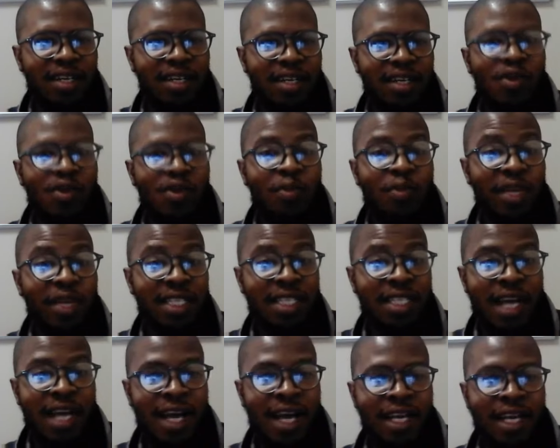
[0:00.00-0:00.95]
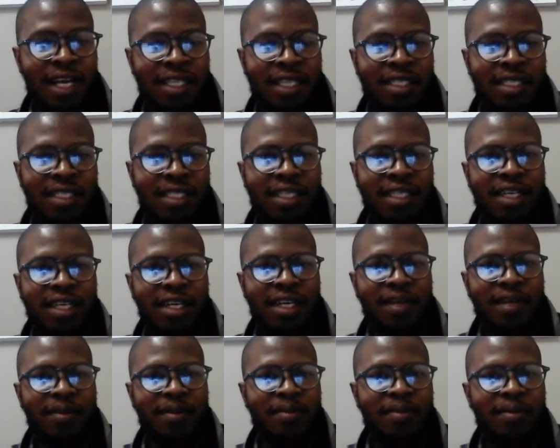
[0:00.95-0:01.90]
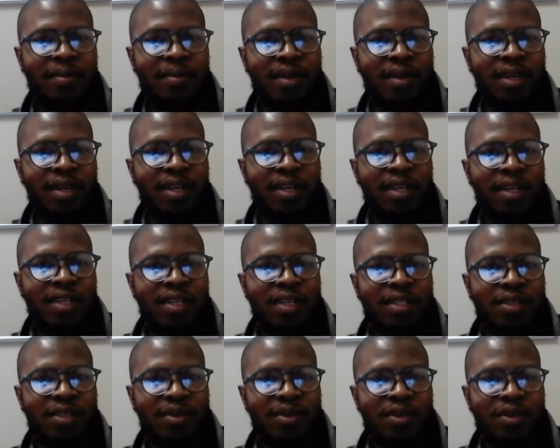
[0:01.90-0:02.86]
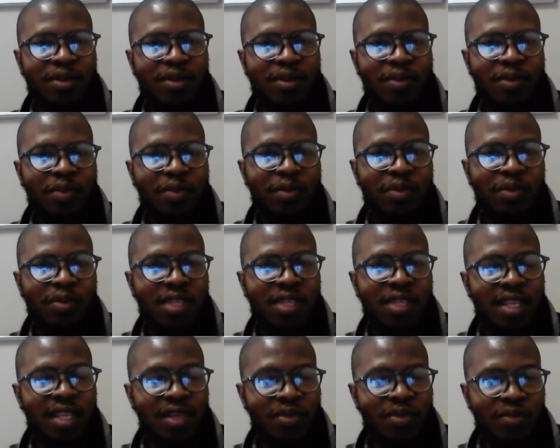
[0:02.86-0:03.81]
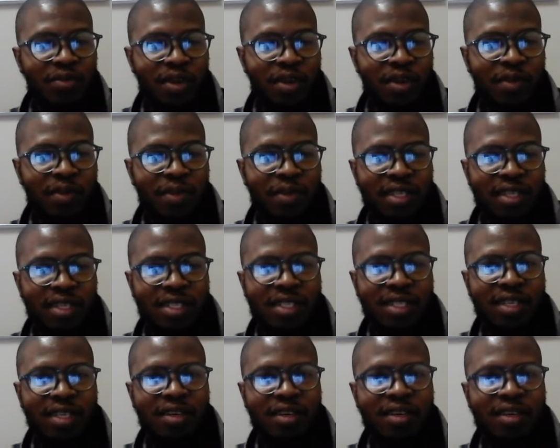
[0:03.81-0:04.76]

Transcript: no man is an island. Um, so, thank you very much